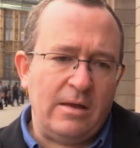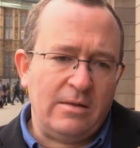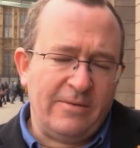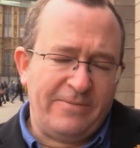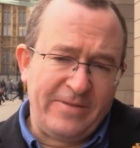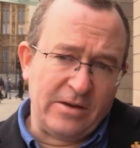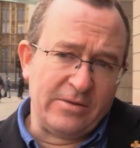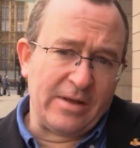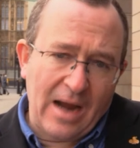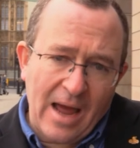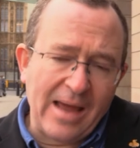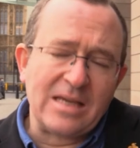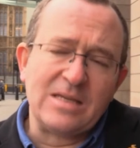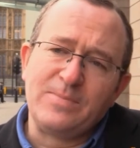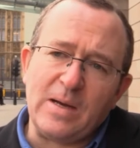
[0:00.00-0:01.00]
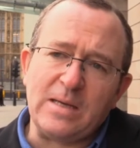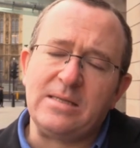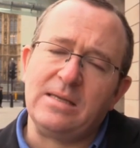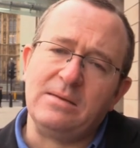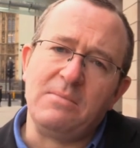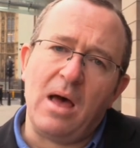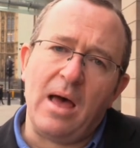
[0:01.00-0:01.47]
the fear that I
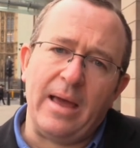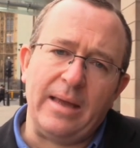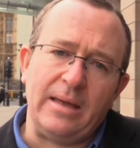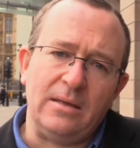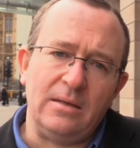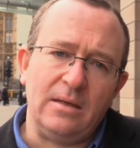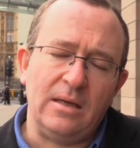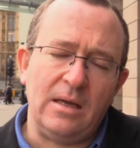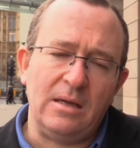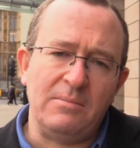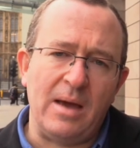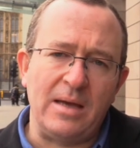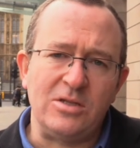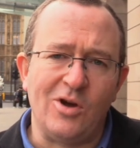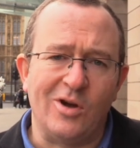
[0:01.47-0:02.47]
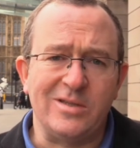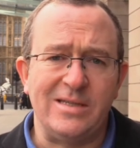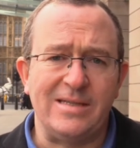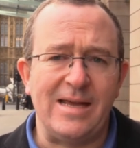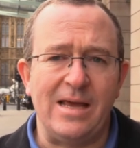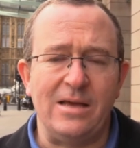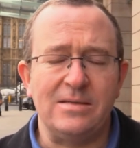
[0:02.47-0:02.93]
expressed in my talk
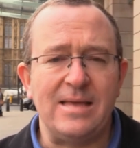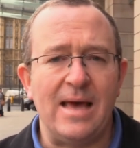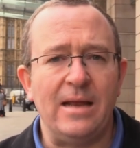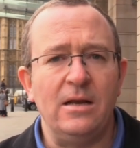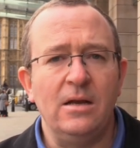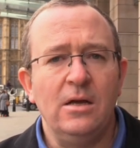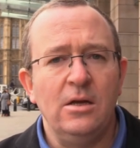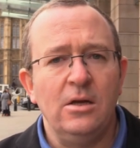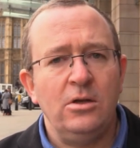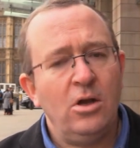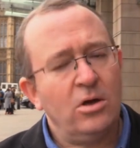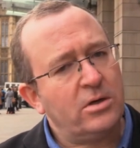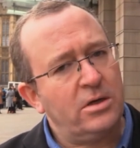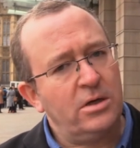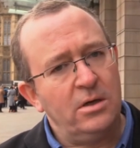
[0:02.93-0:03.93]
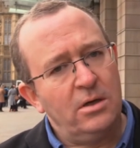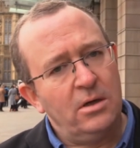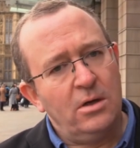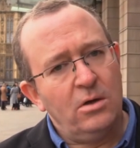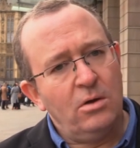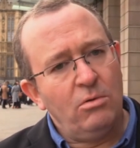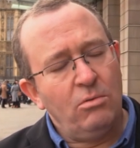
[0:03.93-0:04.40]
today is that, look,
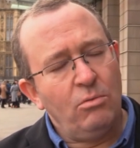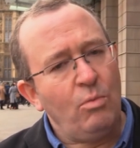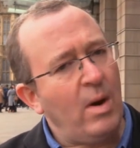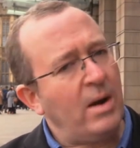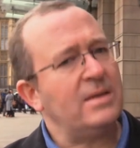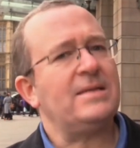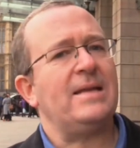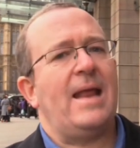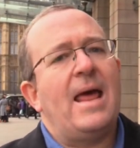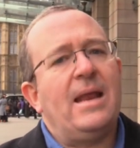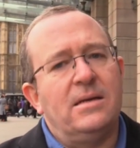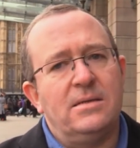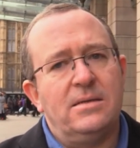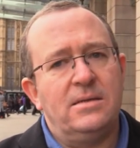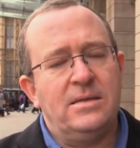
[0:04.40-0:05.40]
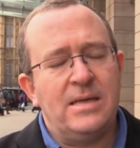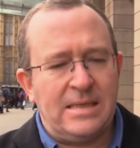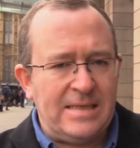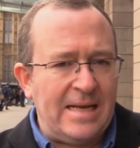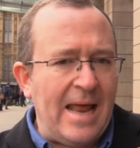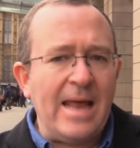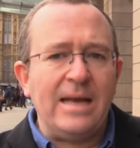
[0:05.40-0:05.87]
where does it end?
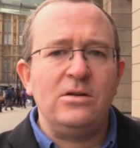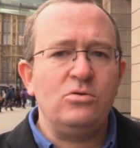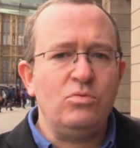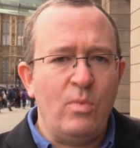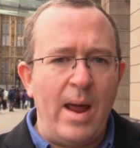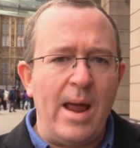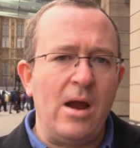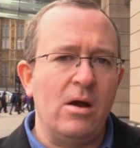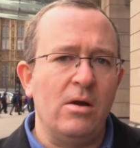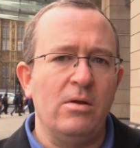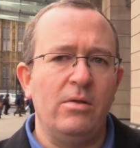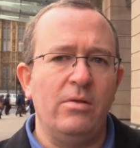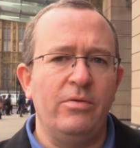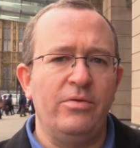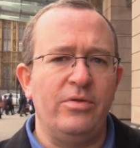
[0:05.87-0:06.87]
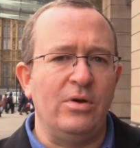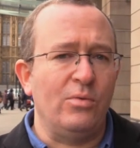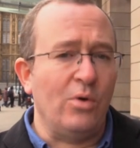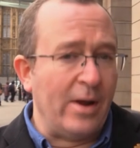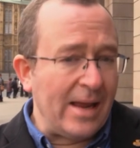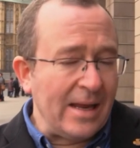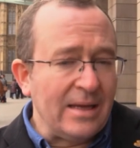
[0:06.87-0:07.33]
Does it end where the
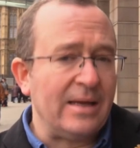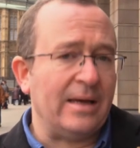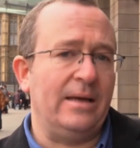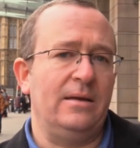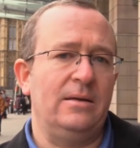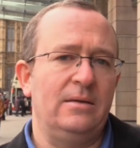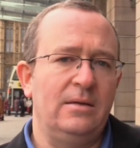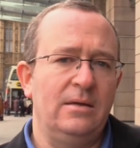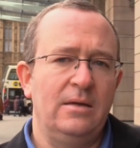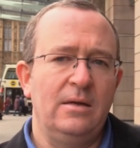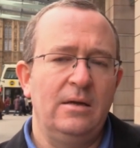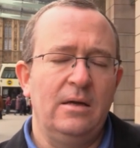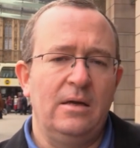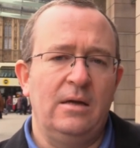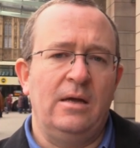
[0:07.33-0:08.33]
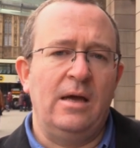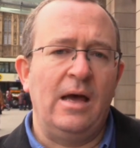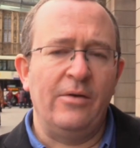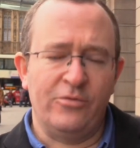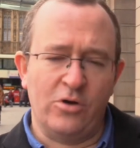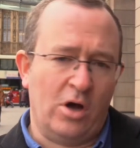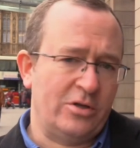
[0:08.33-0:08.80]
Rohingya
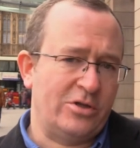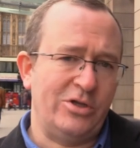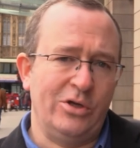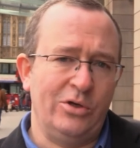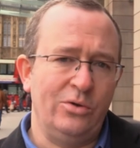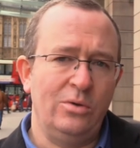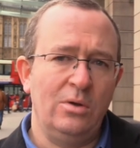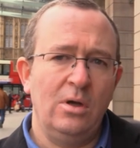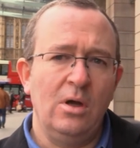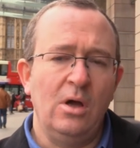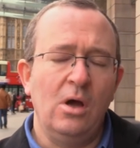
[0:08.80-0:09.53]
have got to,